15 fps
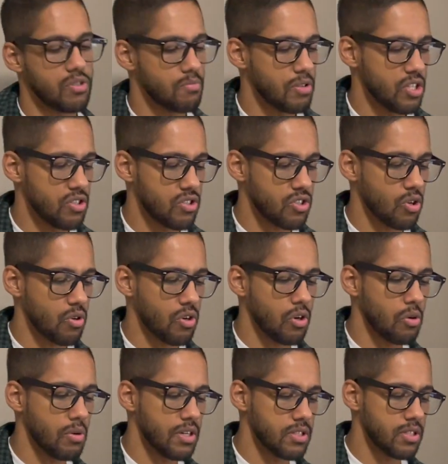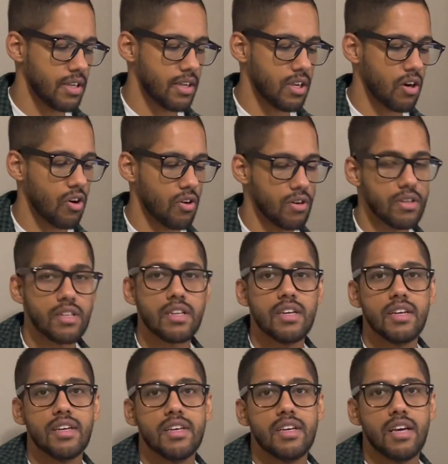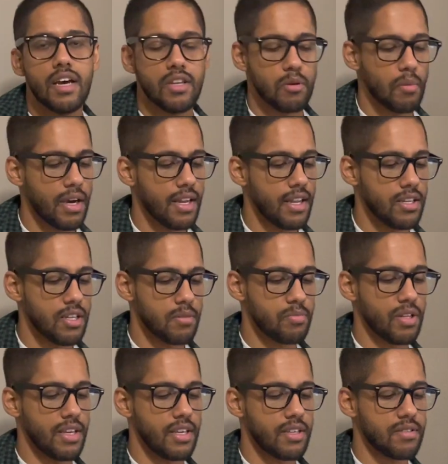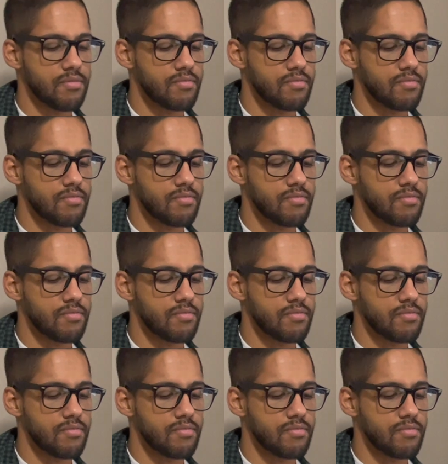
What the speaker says: but you just don't go as like hard, and you might end up like